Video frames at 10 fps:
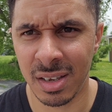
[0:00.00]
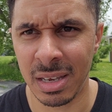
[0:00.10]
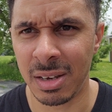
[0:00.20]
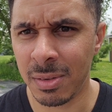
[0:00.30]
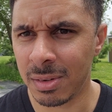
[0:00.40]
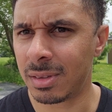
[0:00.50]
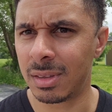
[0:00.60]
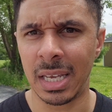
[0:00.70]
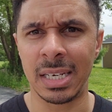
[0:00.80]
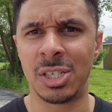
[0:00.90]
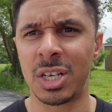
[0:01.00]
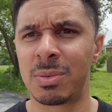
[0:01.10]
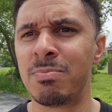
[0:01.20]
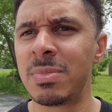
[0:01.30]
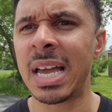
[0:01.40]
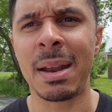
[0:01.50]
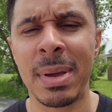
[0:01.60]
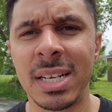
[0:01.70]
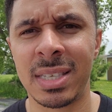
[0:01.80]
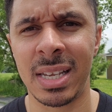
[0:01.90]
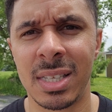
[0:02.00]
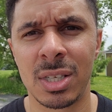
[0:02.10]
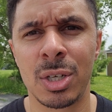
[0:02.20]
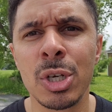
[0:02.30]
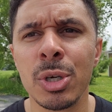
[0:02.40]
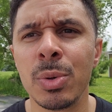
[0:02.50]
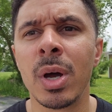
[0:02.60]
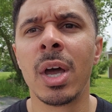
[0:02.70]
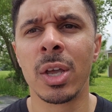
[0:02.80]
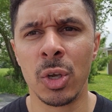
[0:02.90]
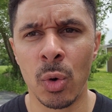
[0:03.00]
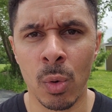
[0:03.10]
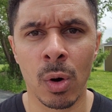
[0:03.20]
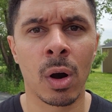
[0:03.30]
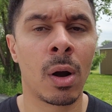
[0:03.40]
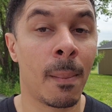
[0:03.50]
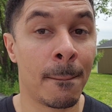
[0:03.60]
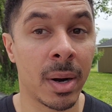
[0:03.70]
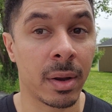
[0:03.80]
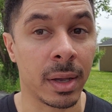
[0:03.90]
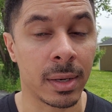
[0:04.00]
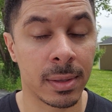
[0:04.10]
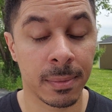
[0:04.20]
Like, it just got to make sense to your market.